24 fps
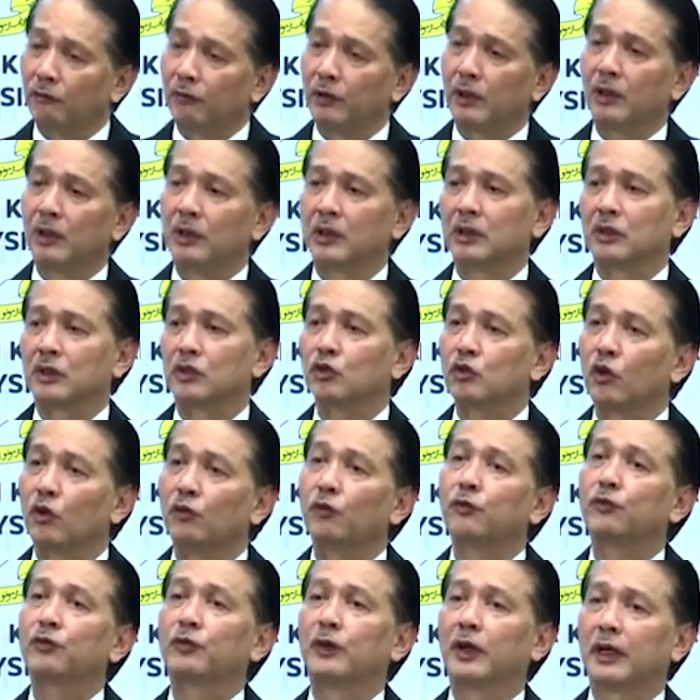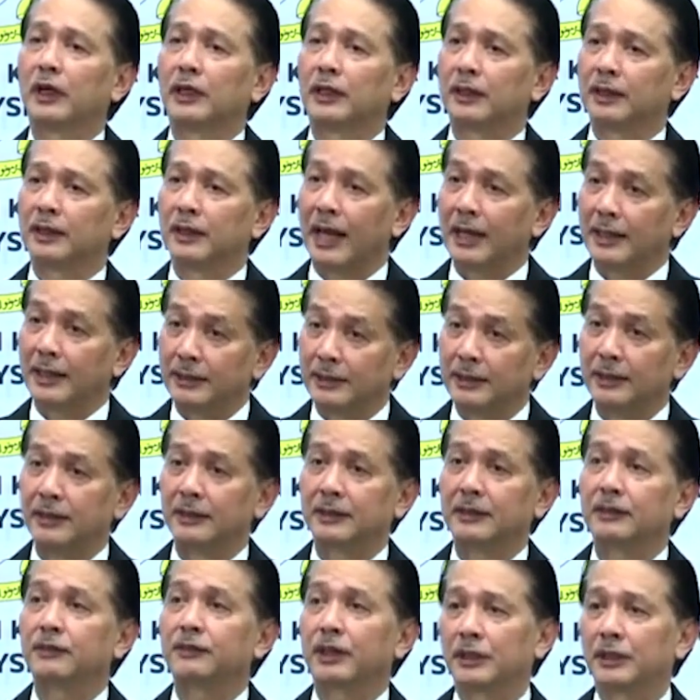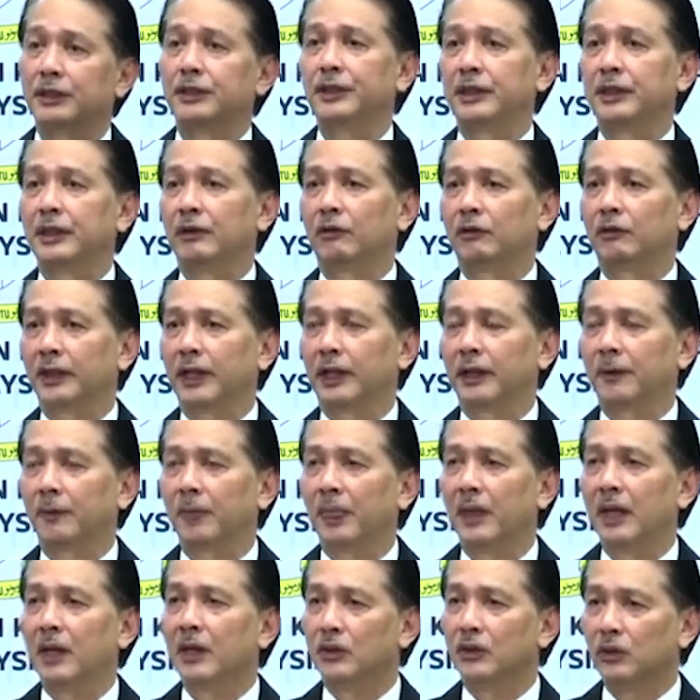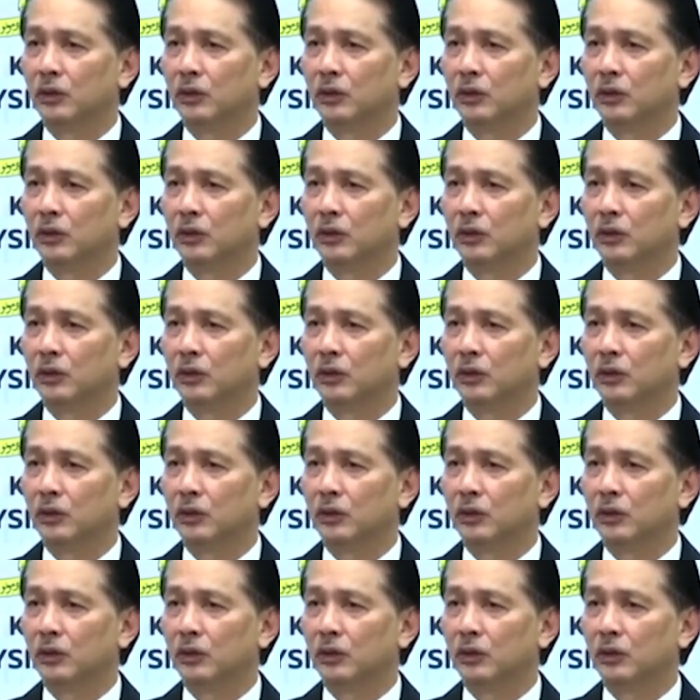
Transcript: have a soft exit strategy on that.